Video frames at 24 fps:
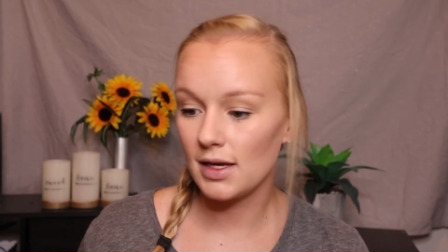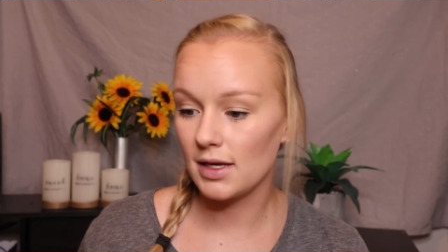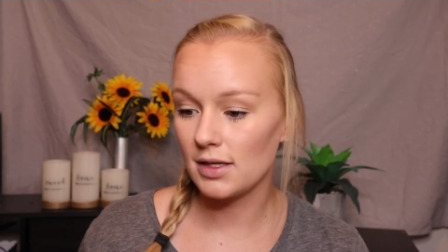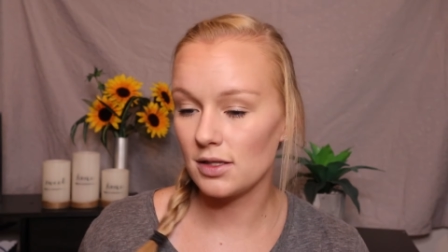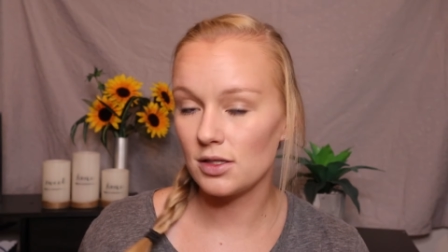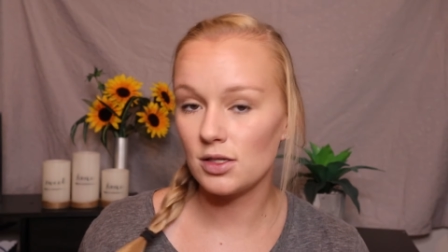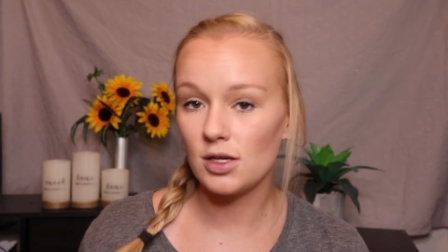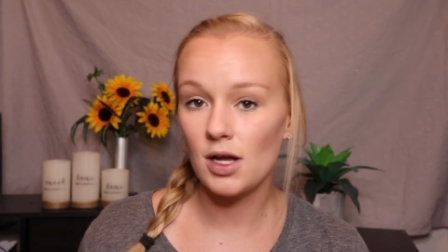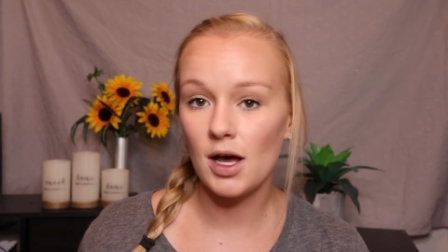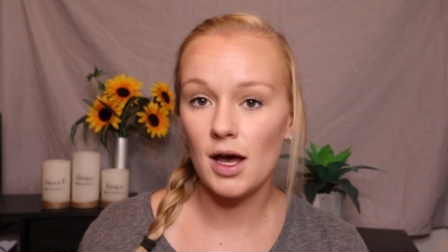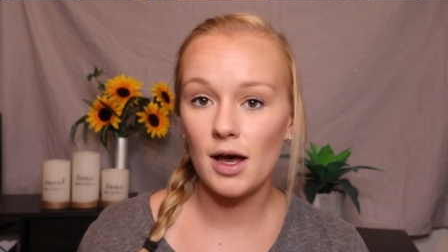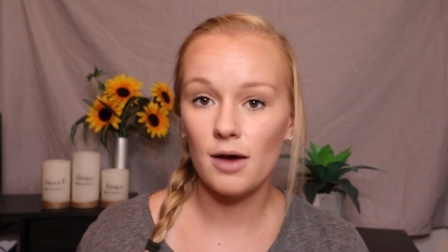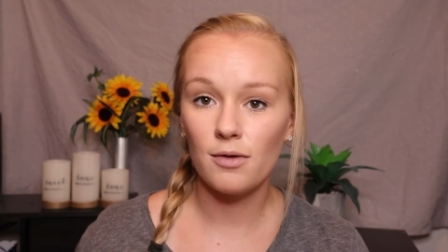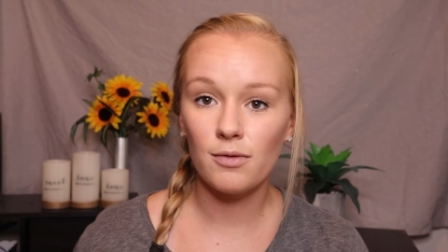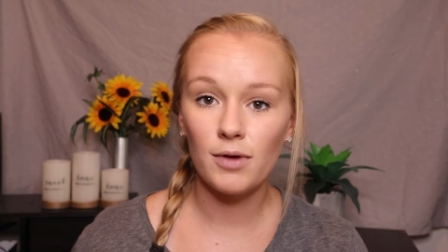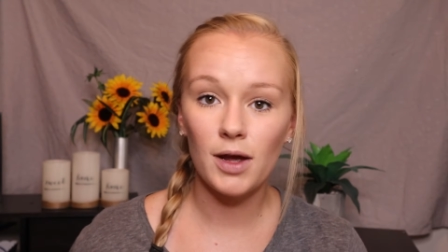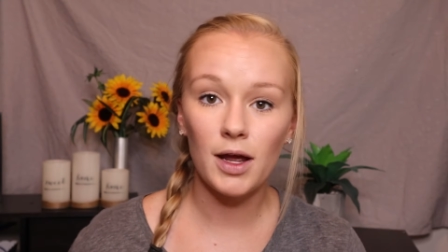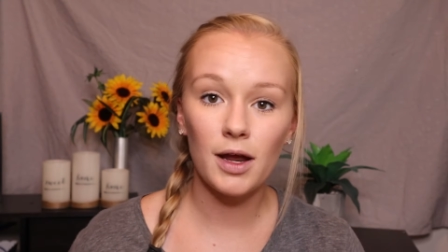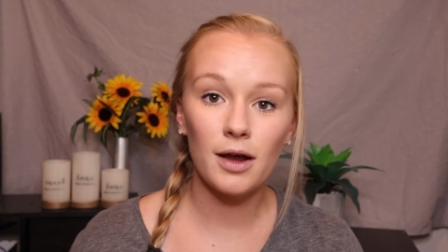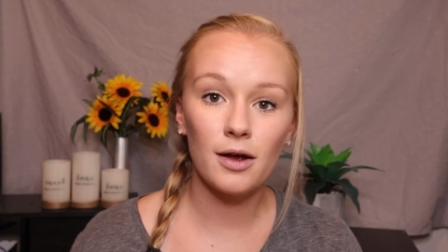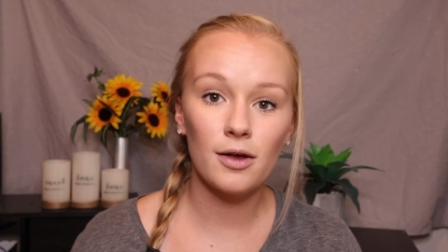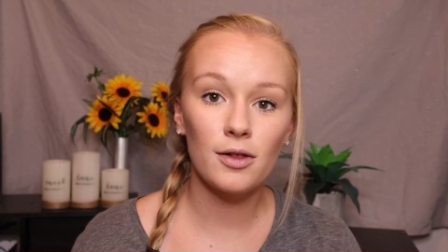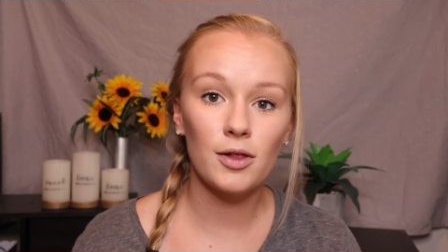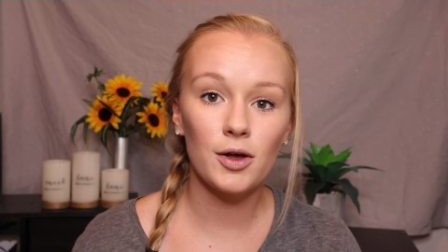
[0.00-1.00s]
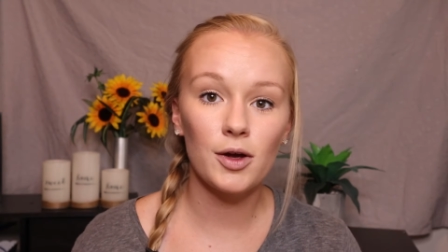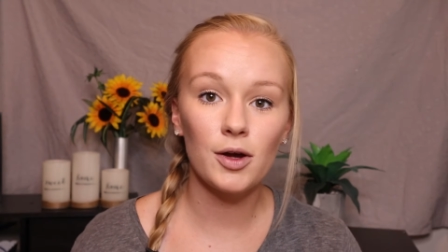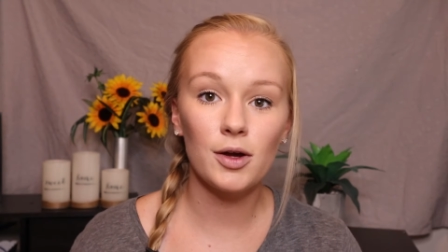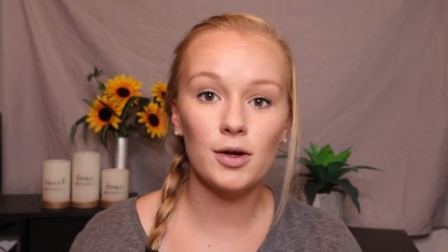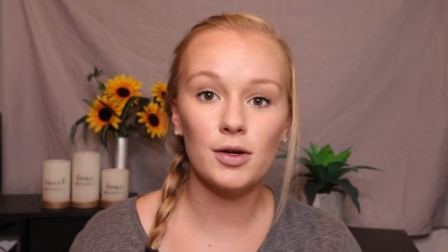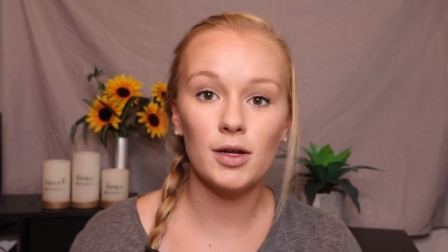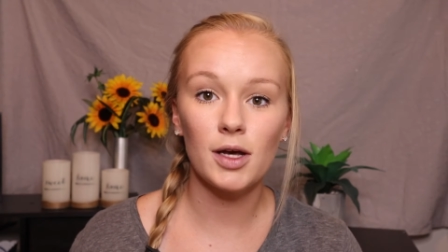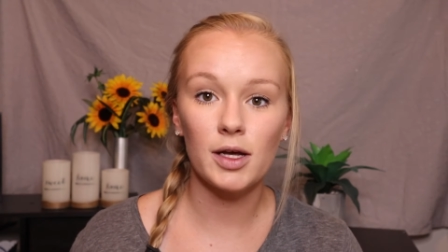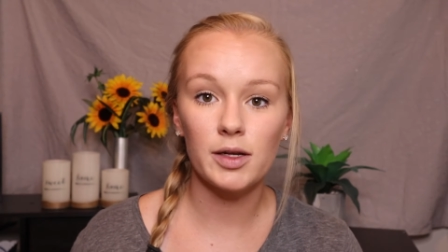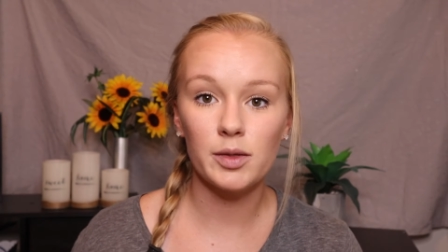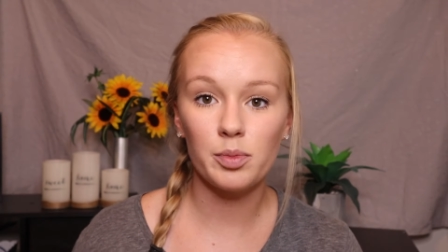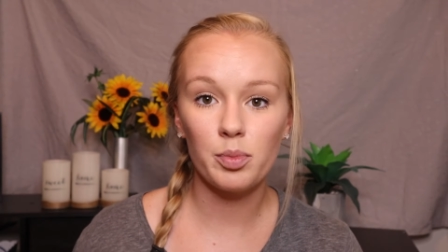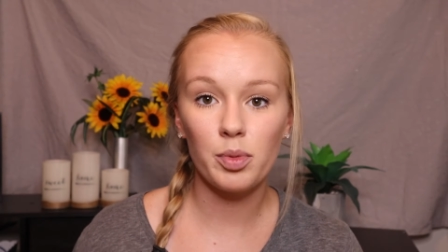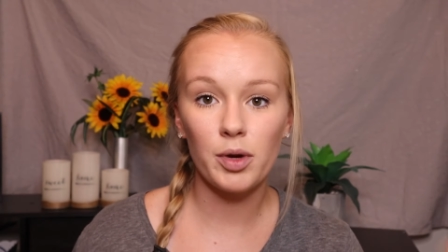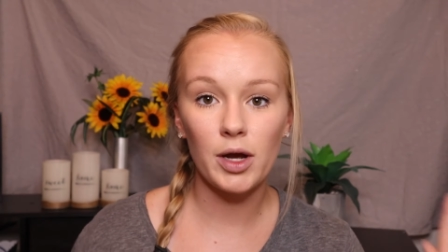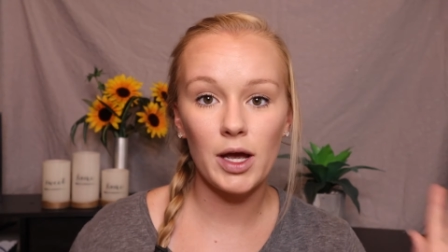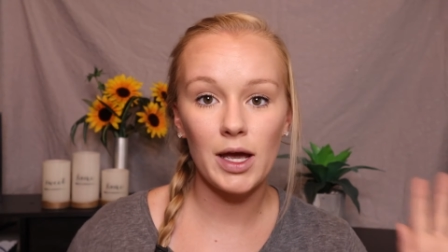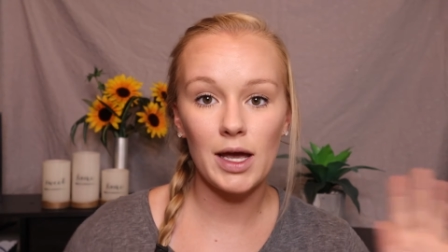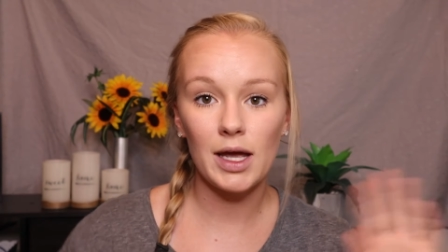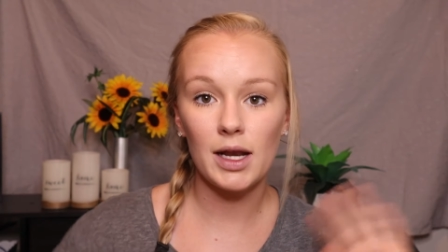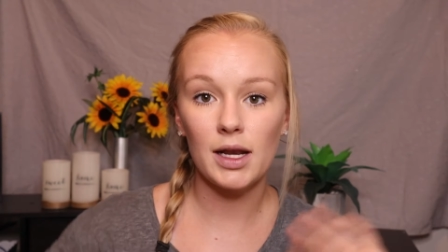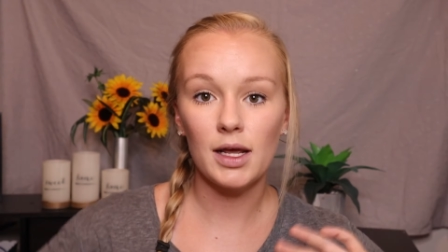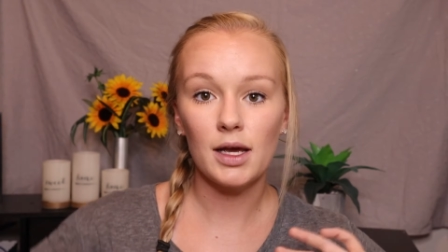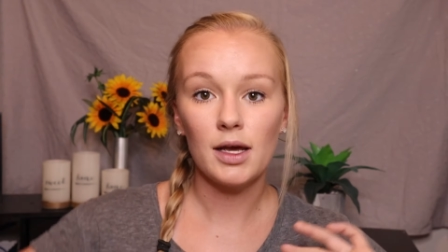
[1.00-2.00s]
it's not a regular Dutch
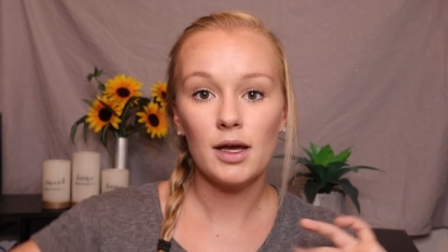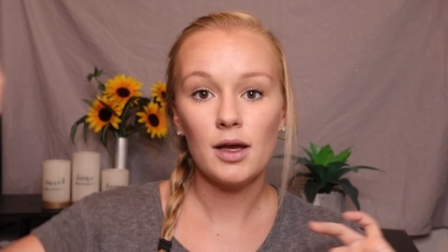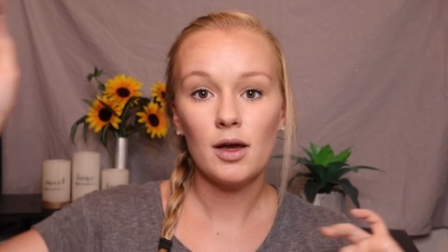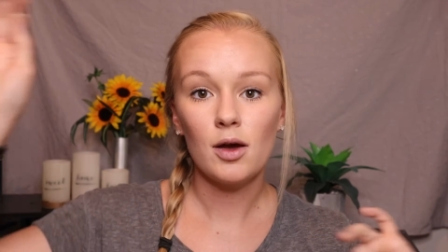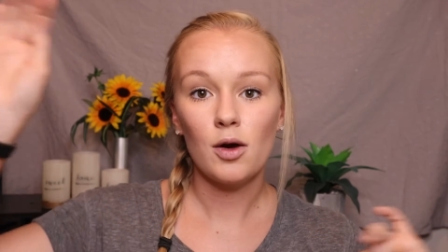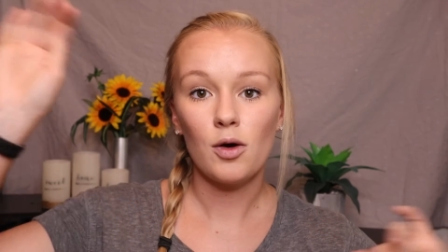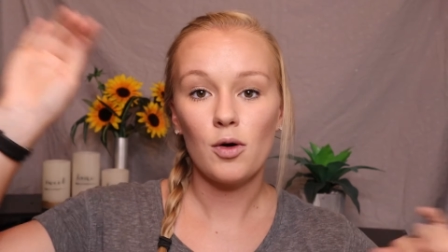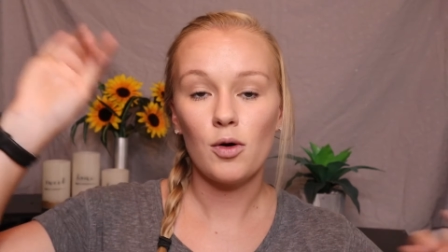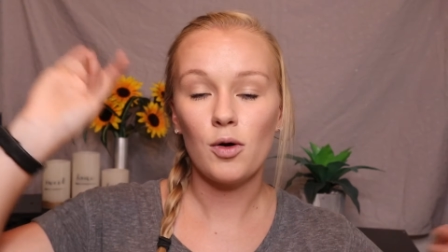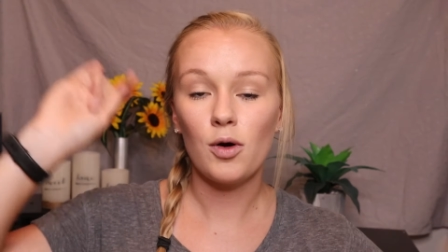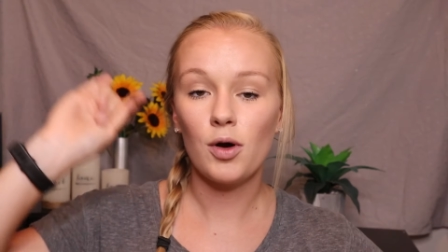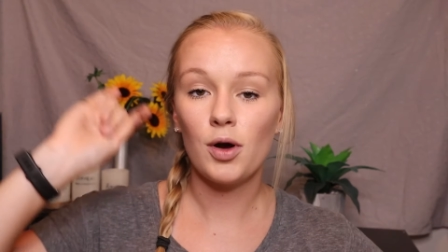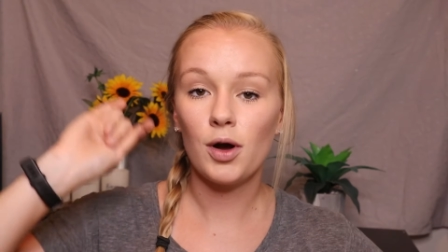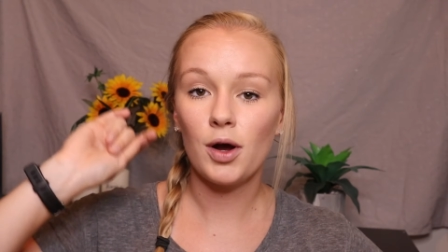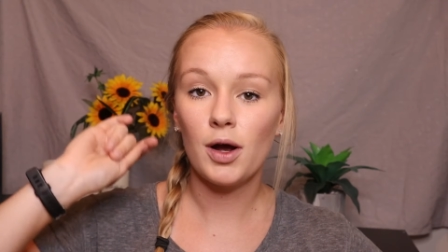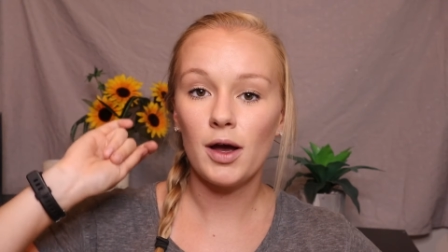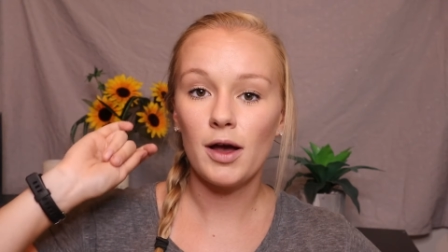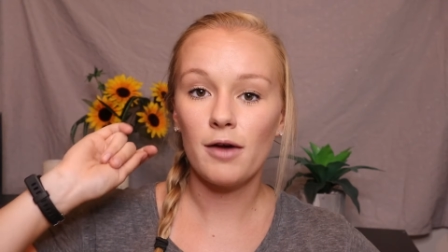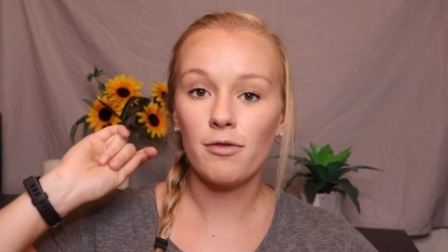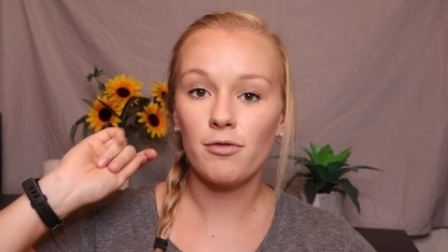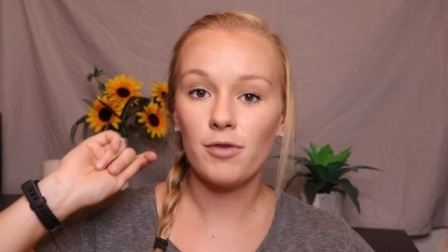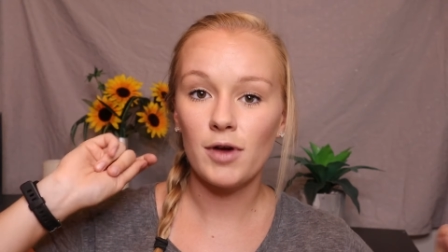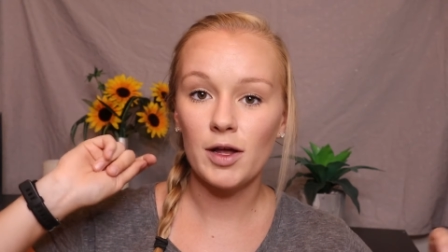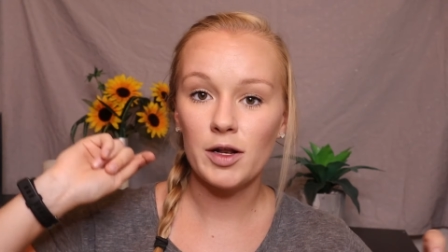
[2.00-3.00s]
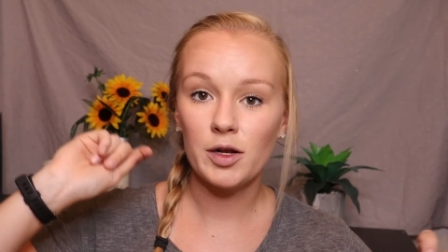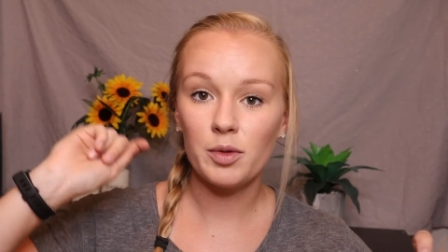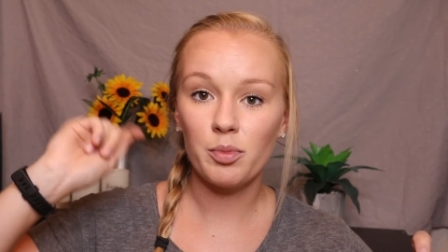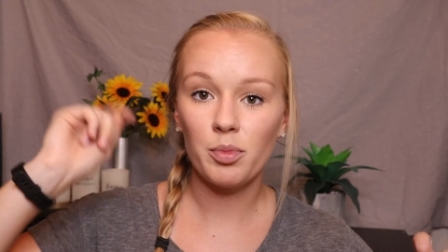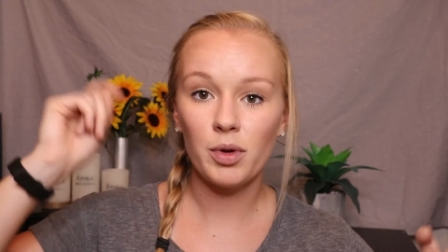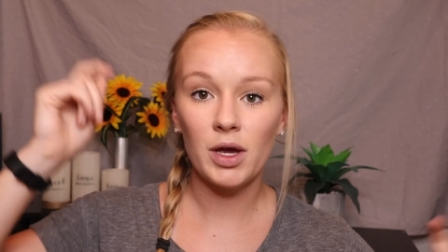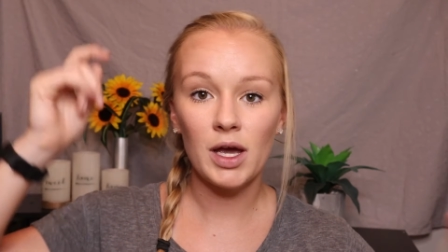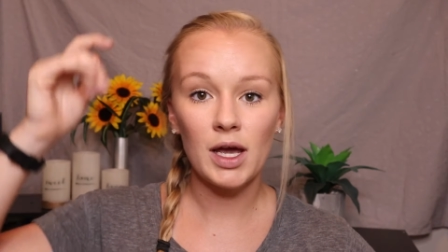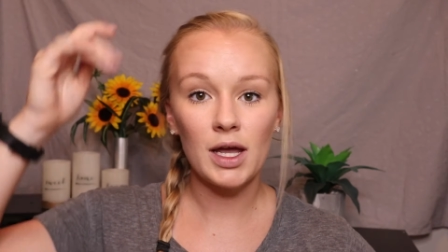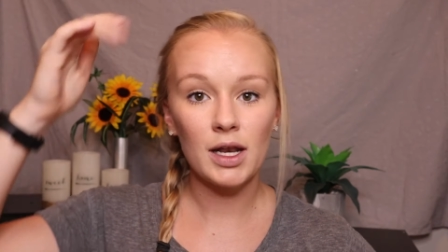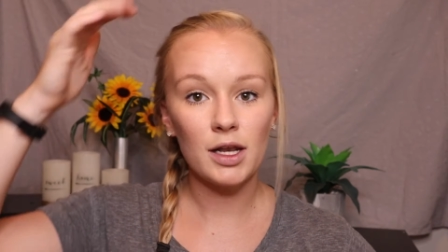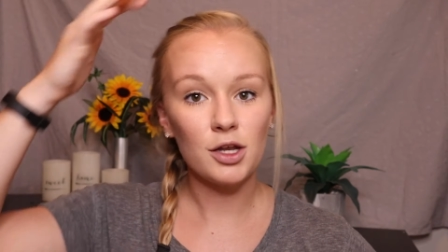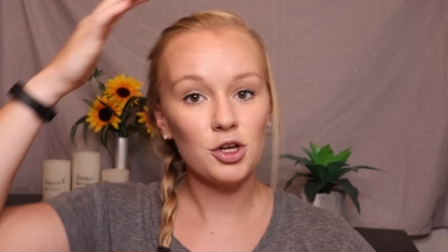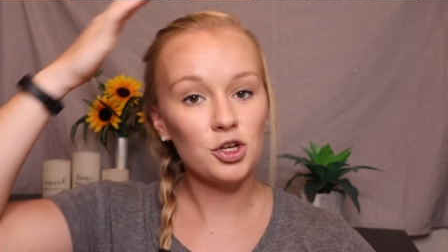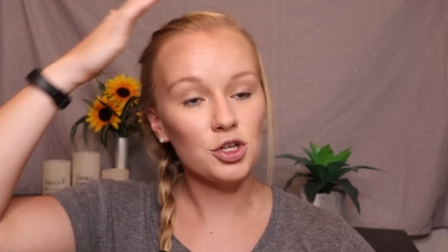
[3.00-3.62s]
braid or a French braid.